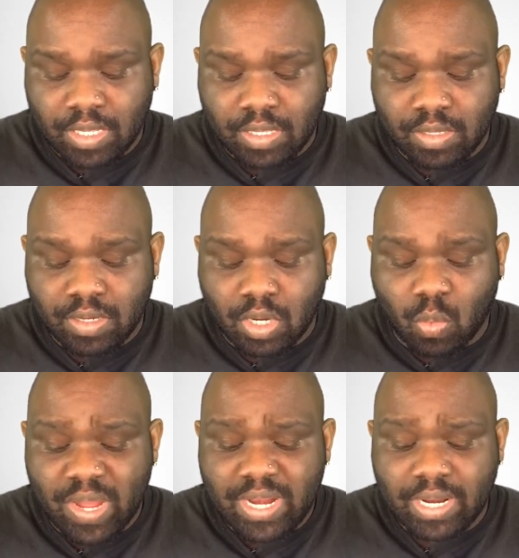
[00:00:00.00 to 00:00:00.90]
You know, the
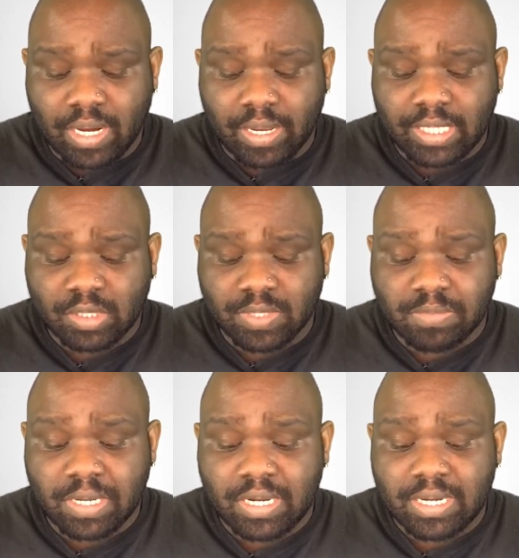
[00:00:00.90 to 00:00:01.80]
way that Electra
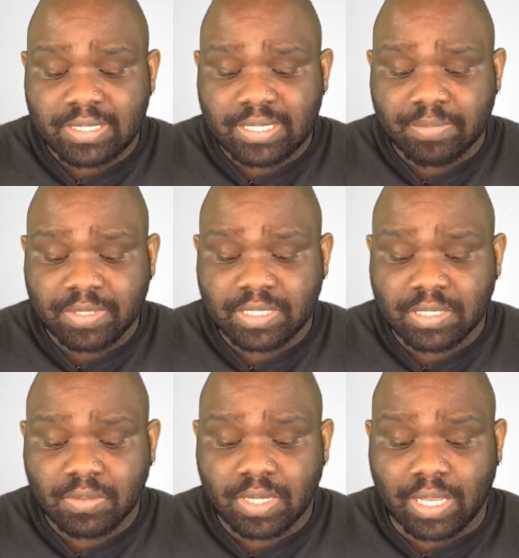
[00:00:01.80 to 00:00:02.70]
spending in this
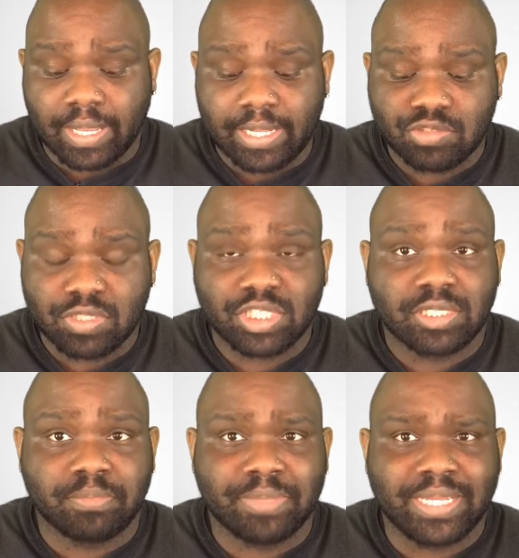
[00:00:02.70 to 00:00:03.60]
episode, Electra
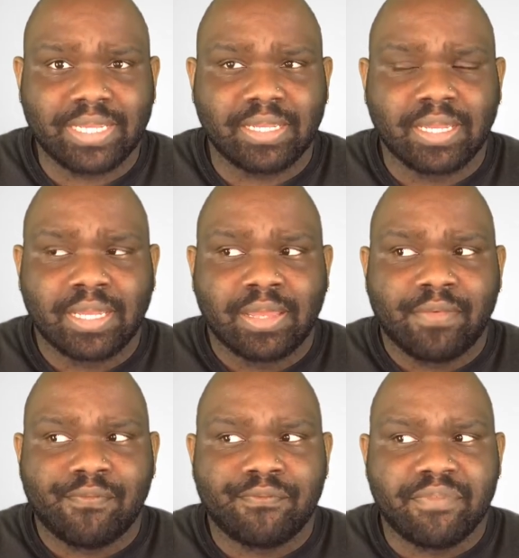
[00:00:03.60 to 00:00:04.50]
should be
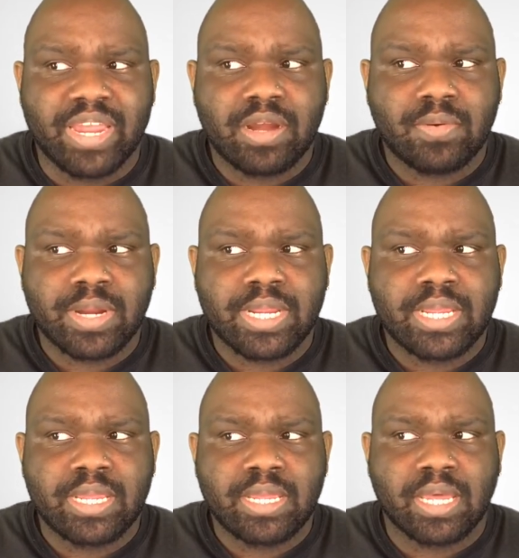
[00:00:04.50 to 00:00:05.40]

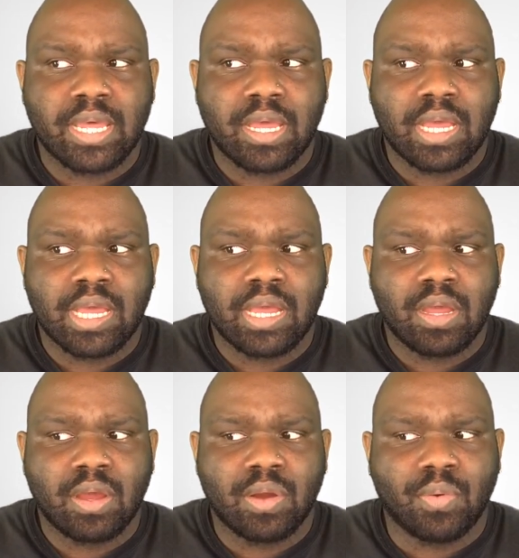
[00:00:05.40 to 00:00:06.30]
very
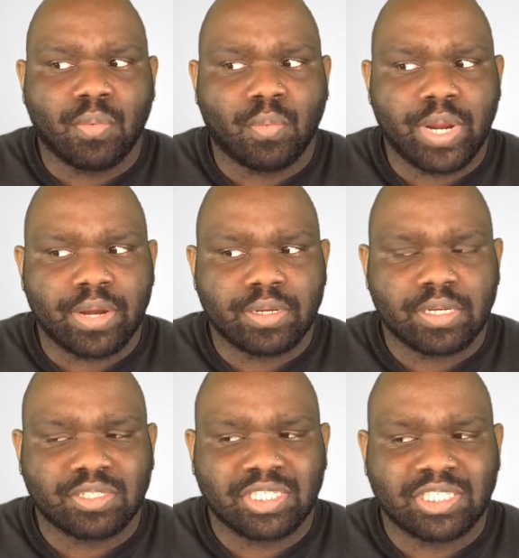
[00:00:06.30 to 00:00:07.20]
weird. You
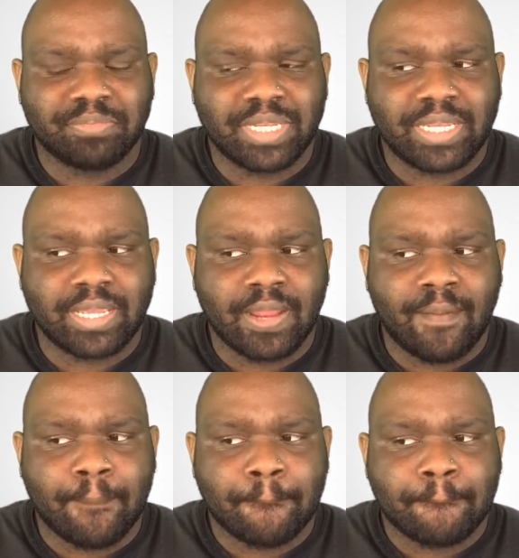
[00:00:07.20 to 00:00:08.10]
know, she should be,
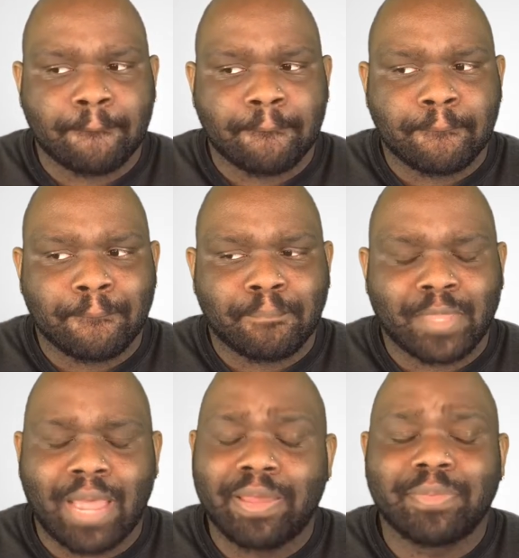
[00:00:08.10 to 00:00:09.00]

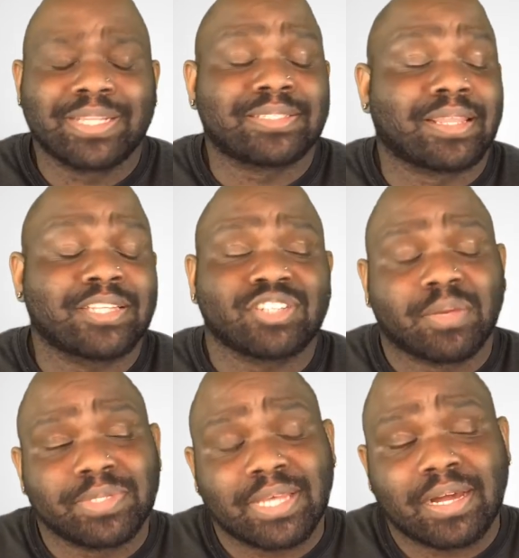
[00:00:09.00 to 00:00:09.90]
I mean, but it's the that
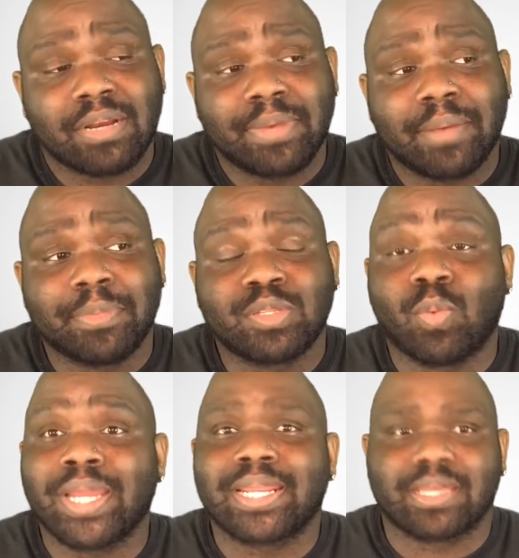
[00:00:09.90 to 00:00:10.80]
we're talking about, but the
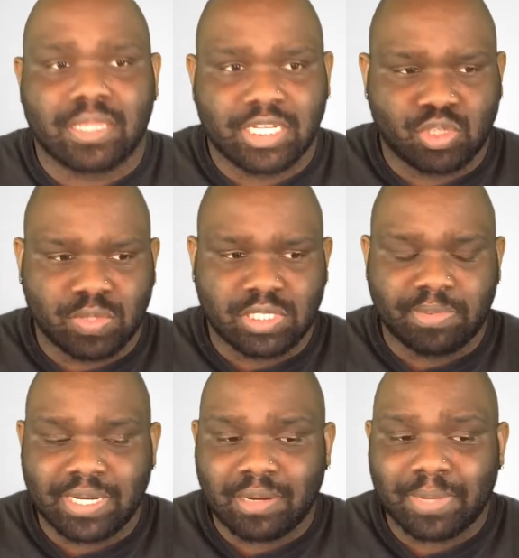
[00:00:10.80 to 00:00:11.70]
way that Electra
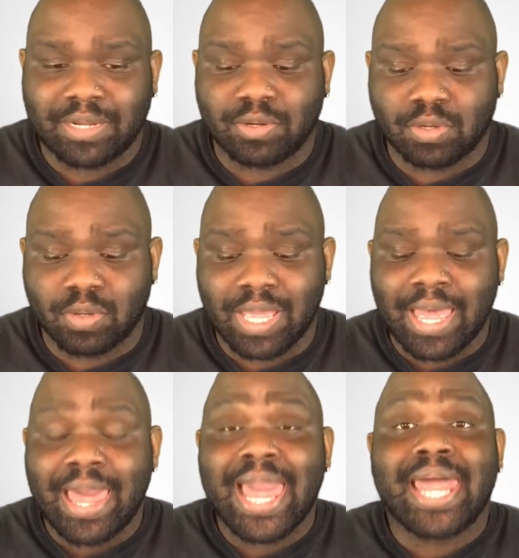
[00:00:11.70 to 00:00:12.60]
spending, I'm like, girl,
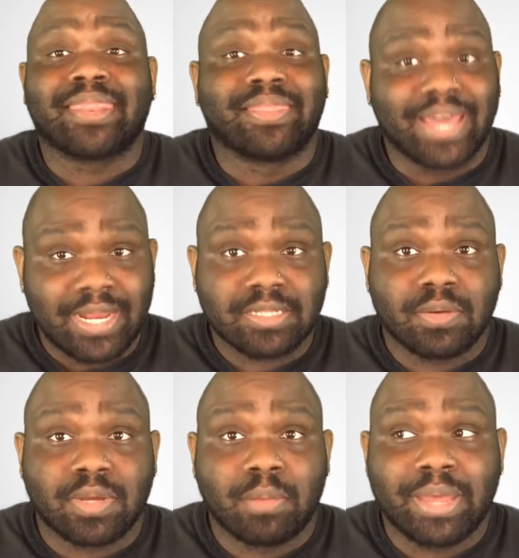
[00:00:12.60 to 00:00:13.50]
that is going
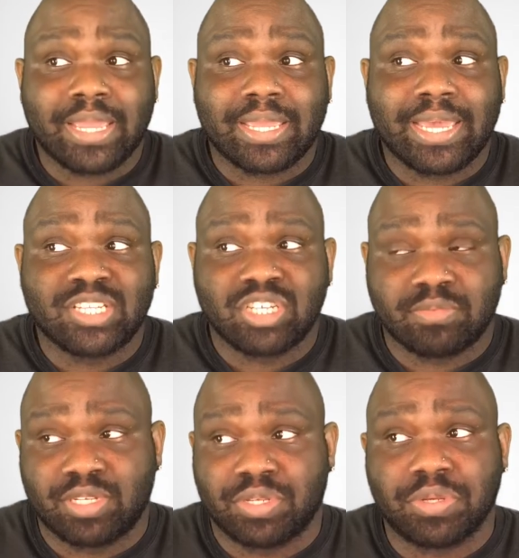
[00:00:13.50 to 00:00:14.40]
to come back and catch up
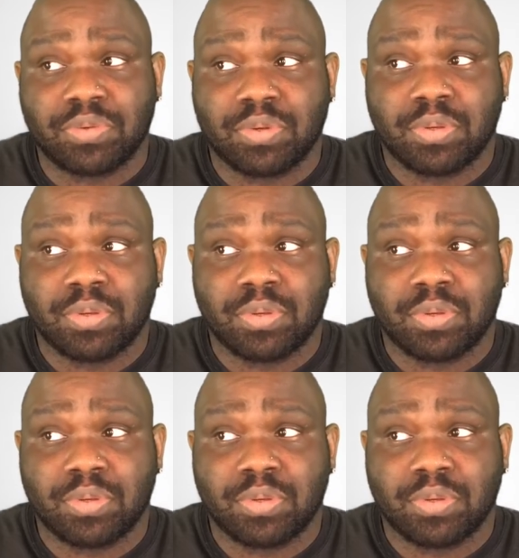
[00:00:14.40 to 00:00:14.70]
to you.